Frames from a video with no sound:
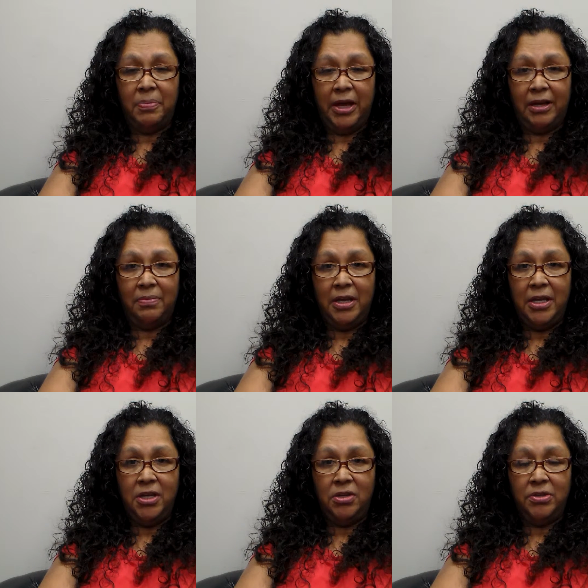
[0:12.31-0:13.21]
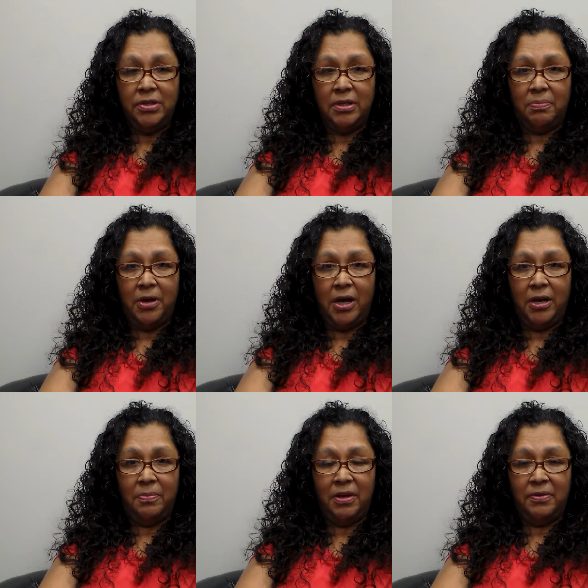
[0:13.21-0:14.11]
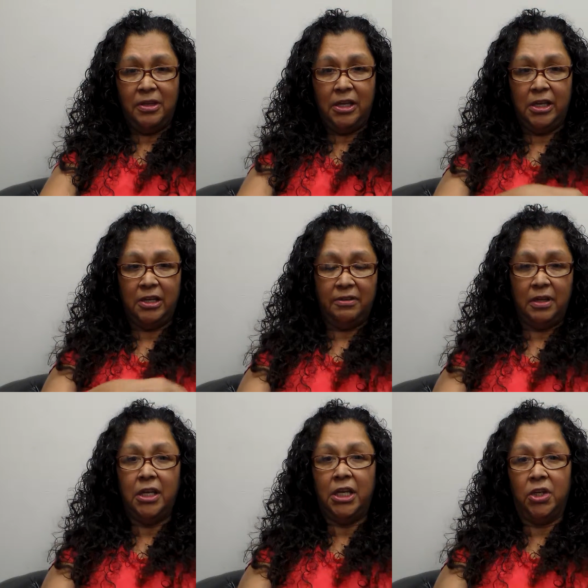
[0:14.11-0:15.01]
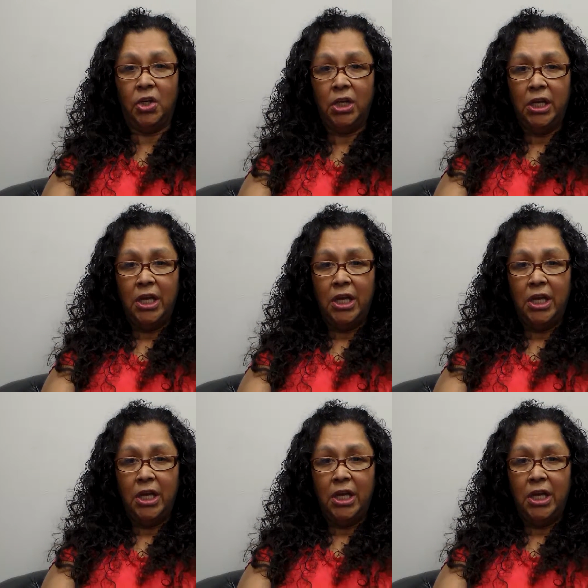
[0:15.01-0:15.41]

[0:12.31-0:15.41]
the back of my heels, and the bottom of the end of the heel.